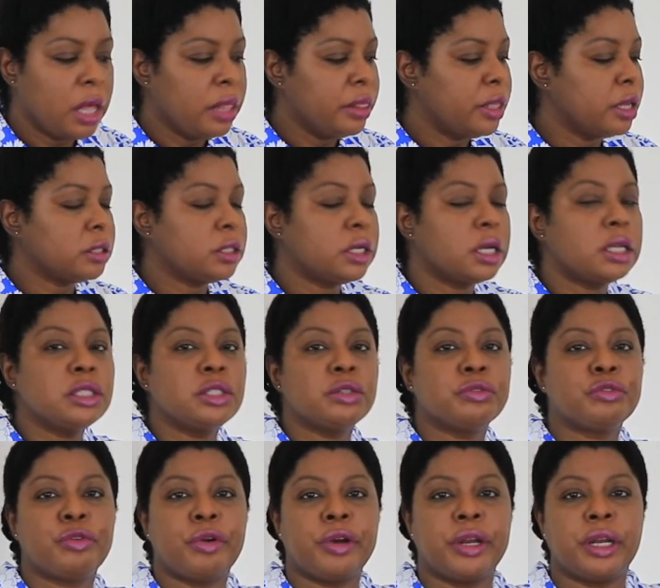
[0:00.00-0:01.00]
There are tons
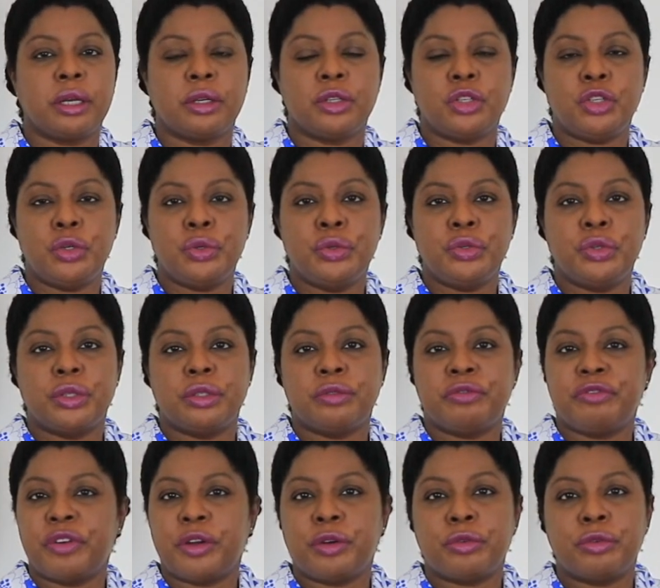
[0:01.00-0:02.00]
of credit union,
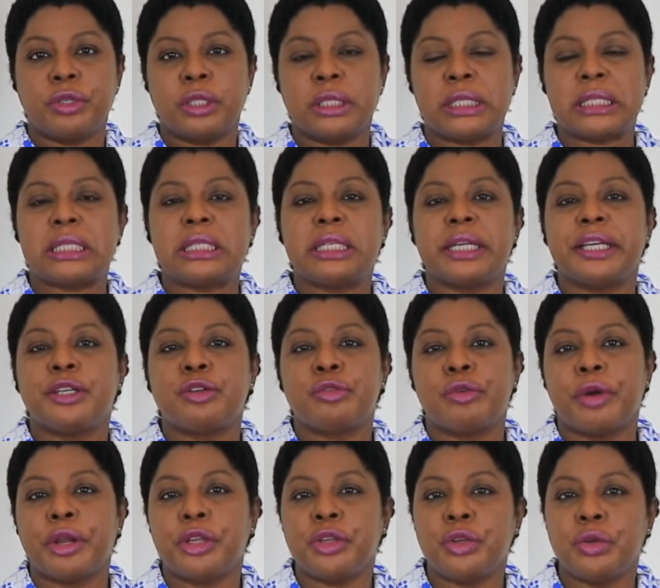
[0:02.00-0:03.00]
federal and state
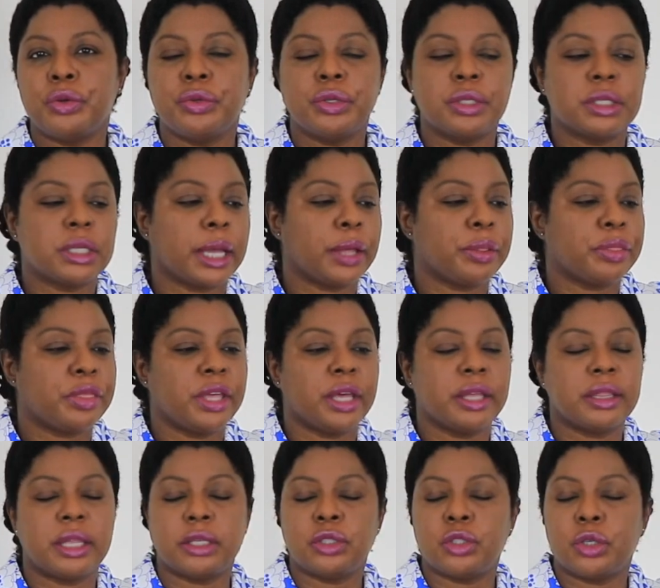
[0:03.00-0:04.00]
credit unions out
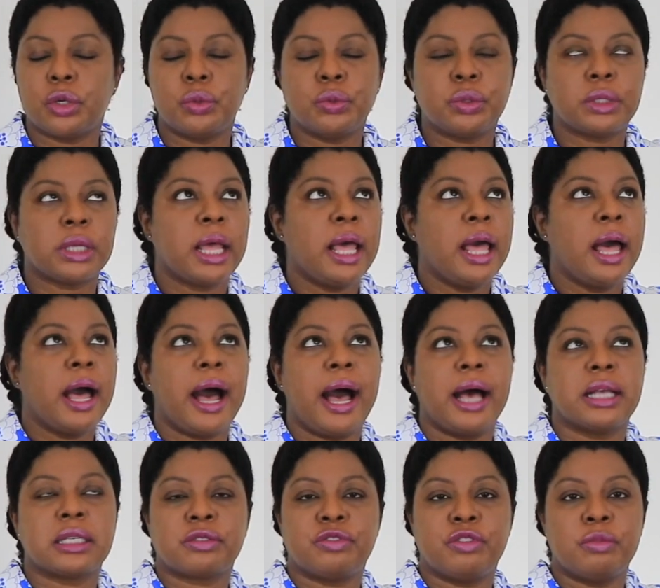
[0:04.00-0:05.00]
there that don't
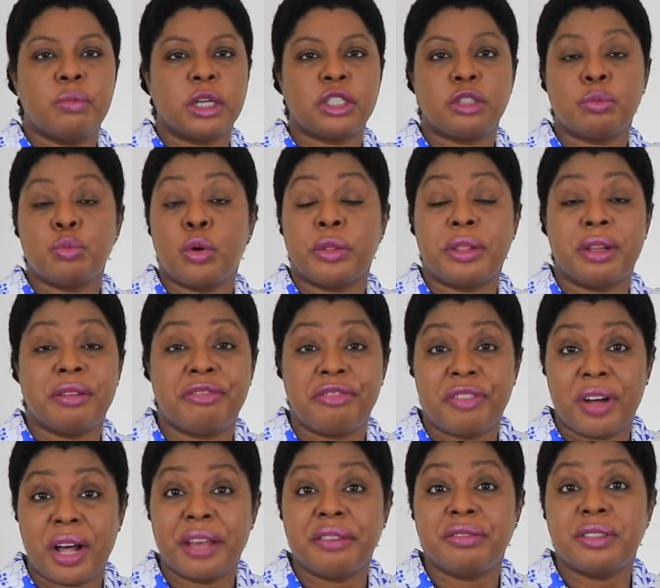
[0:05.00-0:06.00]
ask for much more than
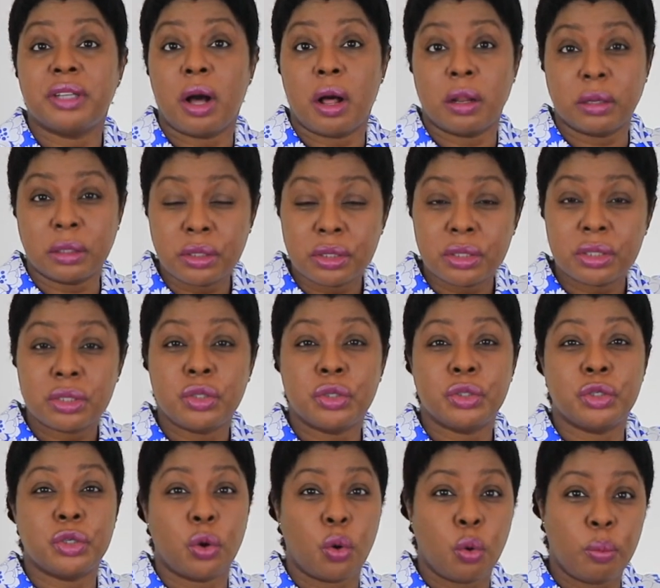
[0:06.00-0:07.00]
$5. You
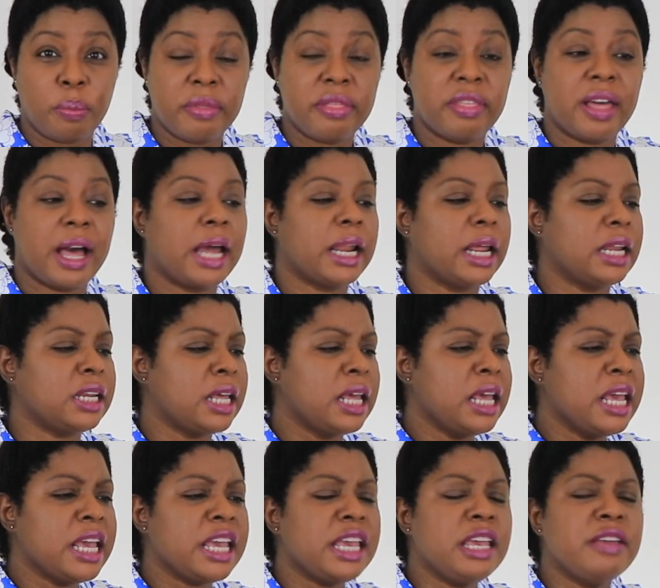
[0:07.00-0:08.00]
can open that, and
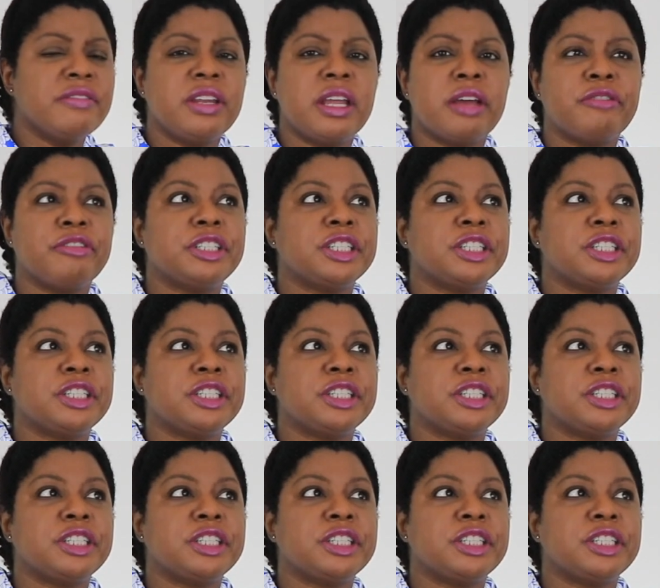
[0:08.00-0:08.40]
even every